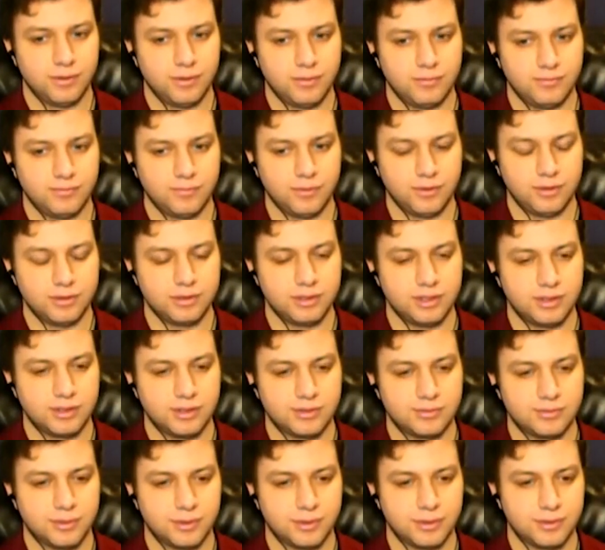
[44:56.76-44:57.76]
first, I
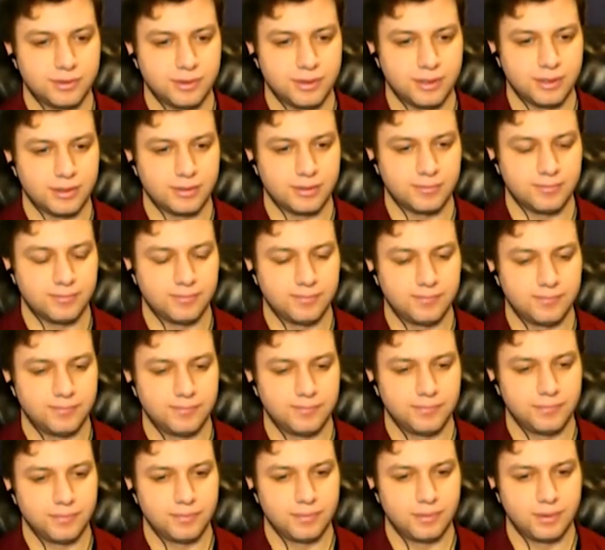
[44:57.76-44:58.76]
was wondering.
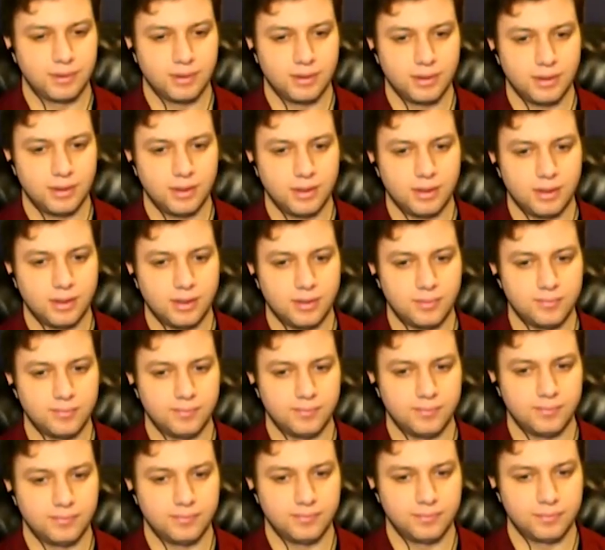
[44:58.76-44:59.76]
Um,
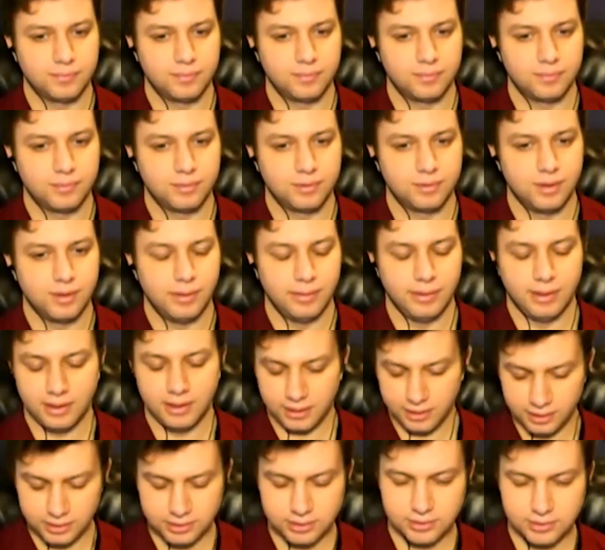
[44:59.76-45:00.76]
I mean,
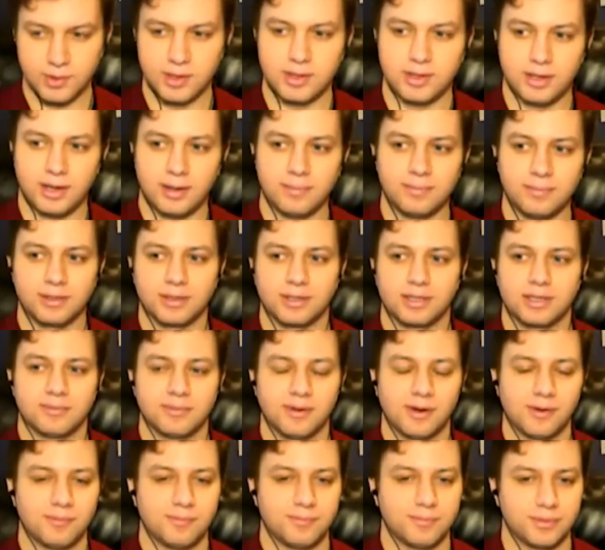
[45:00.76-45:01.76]
here's the way that I'm thinking
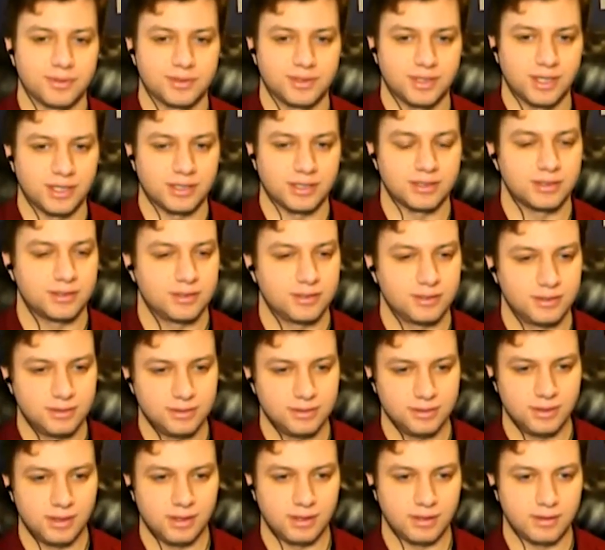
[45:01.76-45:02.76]
about precise,
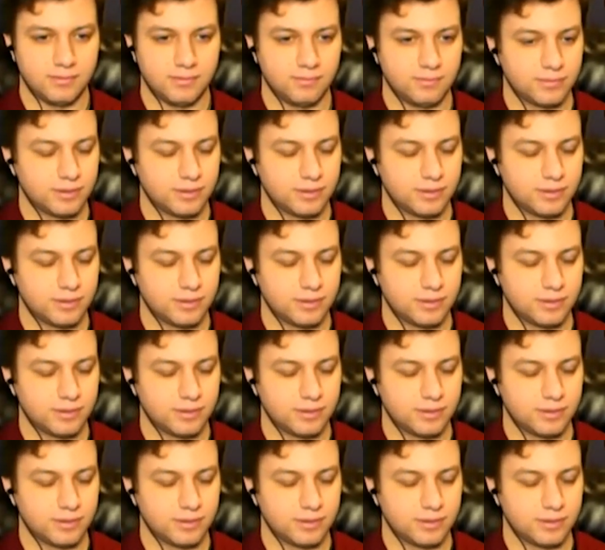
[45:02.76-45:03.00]
like,